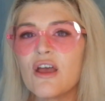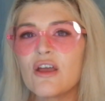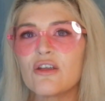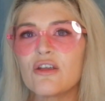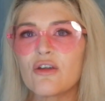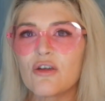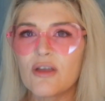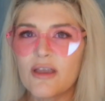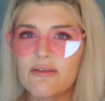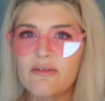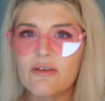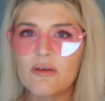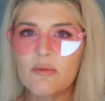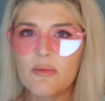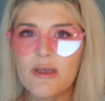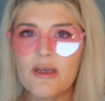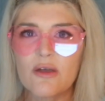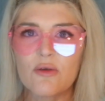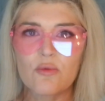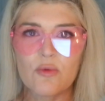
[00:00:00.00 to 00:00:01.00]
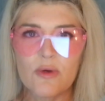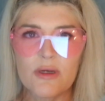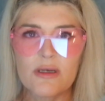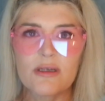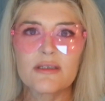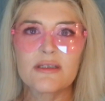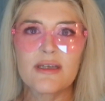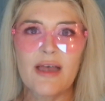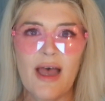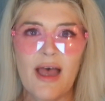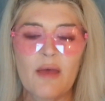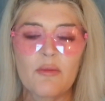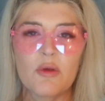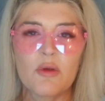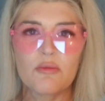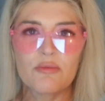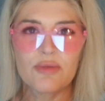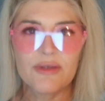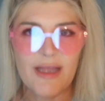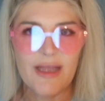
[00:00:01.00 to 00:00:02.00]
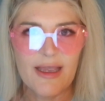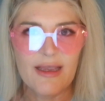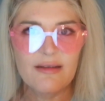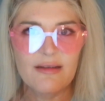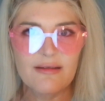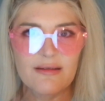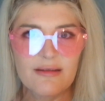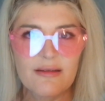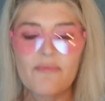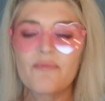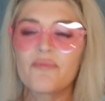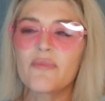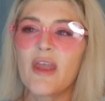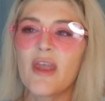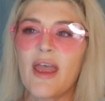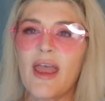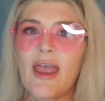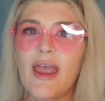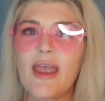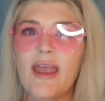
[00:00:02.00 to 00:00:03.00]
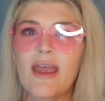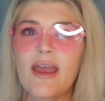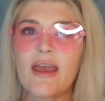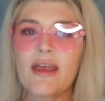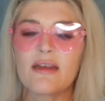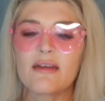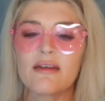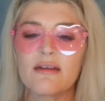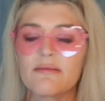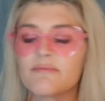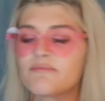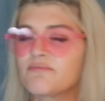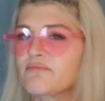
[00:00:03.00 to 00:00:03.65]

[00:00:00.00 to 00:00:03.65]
you're giving me a real time and place and